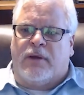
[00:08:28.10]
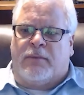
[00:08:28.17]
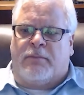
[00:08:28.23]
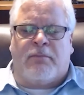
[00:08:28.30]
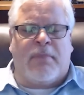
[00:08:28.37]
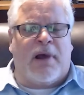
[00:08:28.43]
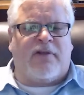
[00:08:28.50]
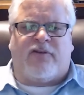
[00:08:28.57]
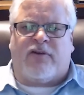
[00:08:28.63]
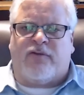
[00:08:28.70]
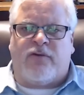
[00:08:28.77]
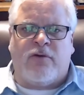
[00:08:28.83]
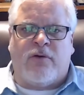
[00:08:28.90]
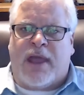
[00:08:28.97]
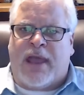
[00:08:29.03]
Much
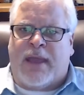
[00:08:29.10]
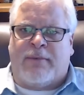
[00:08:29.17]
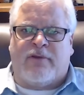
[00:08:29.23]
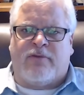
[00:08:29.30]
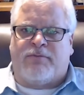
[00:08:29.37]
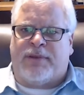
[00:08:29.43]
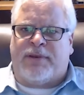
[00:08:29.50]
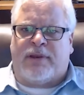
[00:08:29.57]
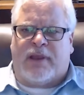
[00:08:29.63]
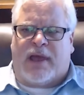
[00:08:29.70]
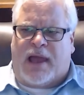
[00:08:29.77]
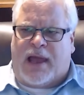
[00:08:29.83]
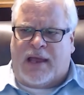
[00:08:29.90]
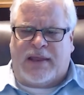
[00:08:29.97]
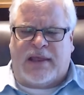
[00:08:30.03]
of who I am has been
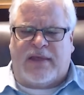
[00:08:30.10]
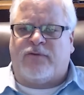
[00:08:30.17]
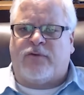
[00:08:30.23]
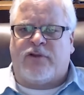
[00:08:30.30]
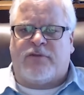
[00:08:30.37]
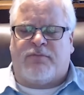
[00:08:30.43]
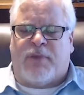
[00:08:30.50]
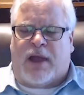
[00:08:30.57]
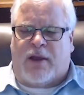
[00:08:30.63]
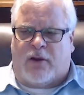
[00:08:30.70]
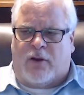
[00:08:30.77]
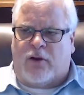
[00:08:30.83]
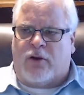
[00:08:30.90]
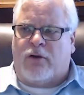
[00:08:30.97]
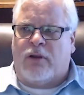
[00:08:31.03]
highly influenced by
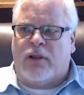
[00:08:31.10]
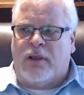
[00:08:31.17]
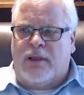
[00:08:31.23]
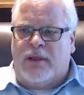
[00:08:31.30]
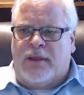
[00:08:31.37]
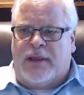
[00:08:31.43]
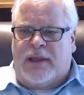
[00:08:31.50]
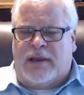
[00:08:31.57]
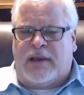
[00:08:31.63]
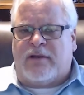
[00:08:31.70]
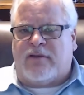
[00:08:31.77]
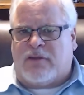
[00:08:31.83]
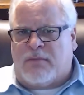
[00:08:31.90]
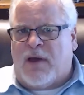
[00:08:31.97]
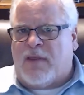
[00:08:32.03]
her
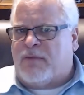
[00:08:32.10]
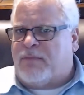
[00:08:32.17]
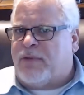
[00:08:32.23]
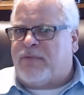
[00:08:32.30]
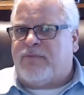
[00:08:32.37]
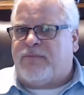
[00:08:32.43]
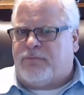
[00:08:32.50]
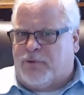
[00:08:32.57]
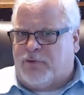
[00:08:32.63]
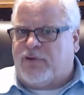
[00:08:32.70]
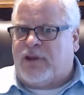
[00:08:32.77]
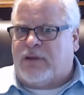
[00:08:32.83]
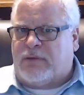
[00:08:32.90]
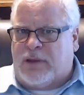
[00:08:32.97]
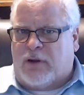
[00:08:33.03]
and some other, but
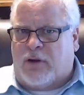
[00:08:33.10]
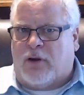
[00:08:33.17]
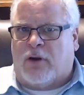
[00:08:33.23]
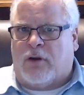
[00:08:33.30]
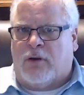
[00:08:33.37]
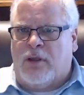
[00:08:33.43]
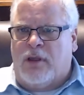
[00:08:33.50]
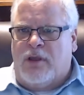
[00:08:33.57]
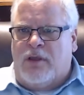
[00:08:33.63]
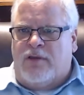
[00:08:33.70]
particularly her.